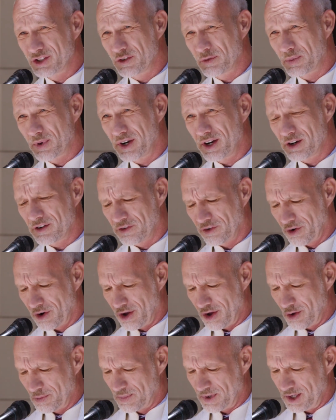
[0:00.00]
of Prayer for
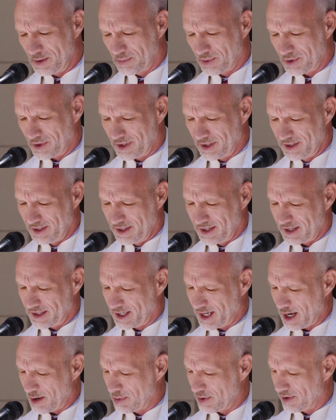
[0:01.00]
All People, a
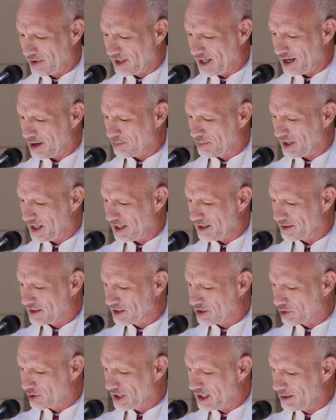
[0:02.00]
capital campaign
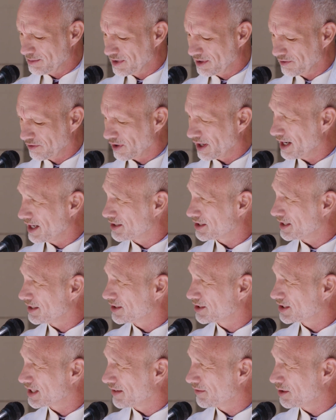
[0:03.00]
that dreamed of raising
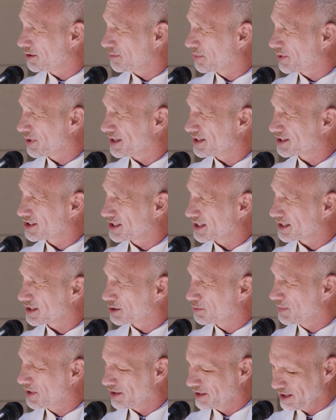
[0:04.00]

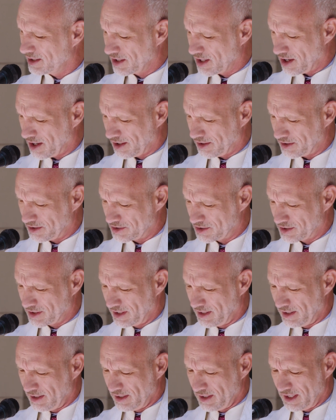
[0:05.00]
$7.6 million
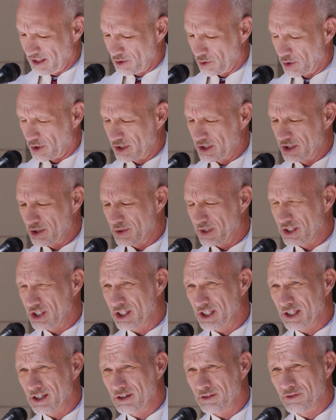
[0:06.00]
in order to
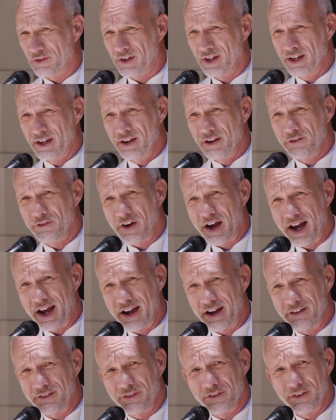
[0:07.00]
achieve
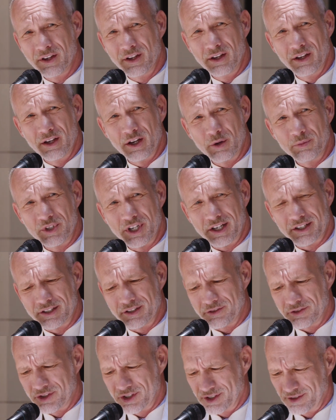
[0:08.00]
5
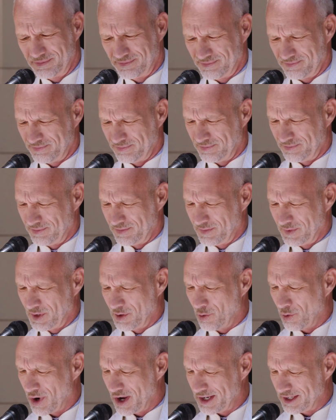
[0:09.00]
objectives.
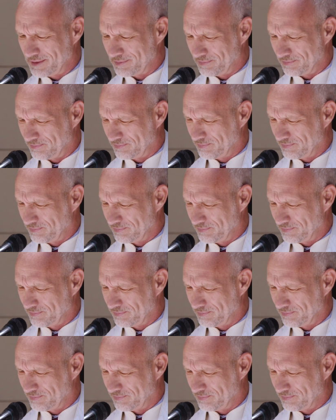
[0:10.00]
1,